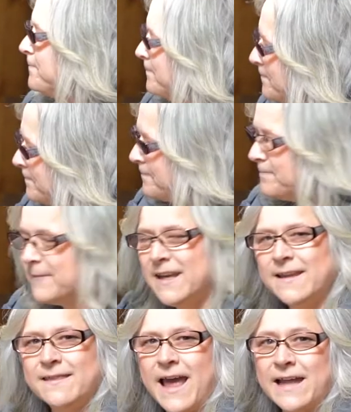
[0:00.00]

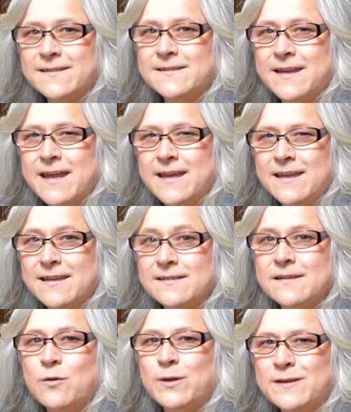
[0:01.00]
That snake
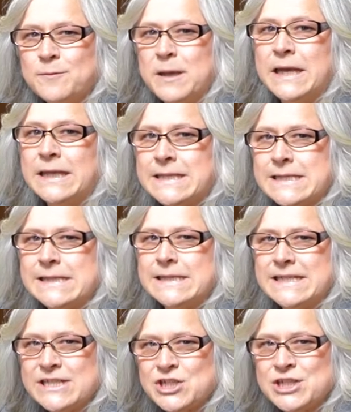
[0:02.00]
is going to make a
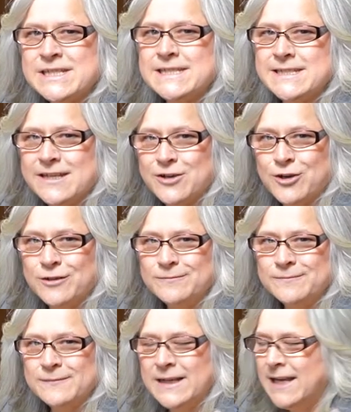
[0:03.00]
delicious dinner.
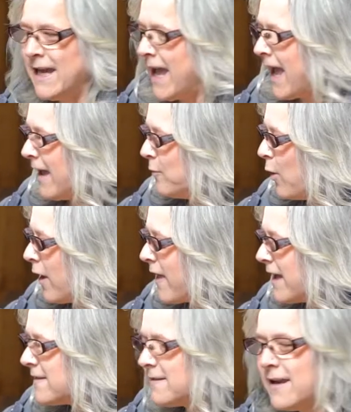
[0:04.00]
And while
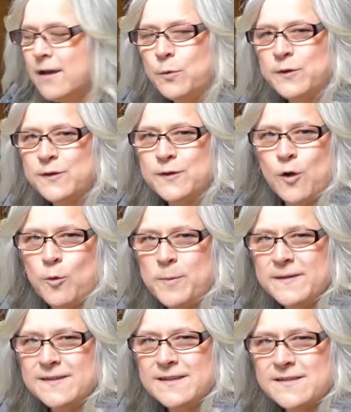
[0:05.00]
that snake was so
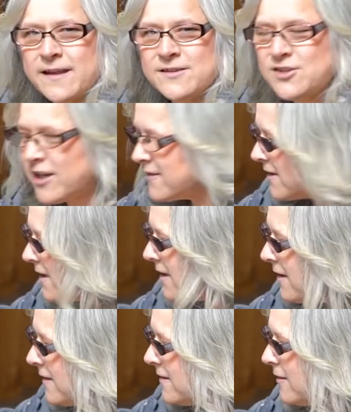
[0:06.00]
busy digesting
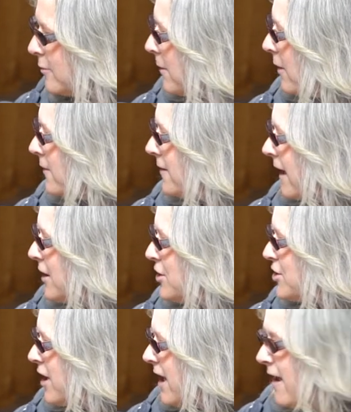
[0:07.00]
his deer mouse
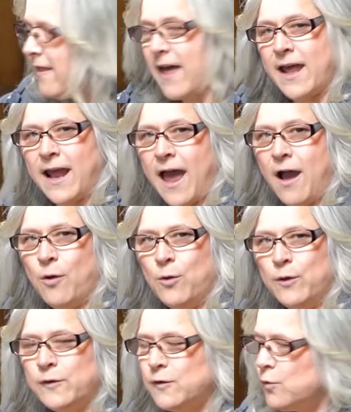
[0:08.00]
lunch, that
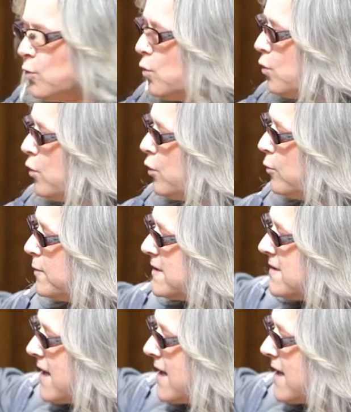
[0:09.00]
owl swooped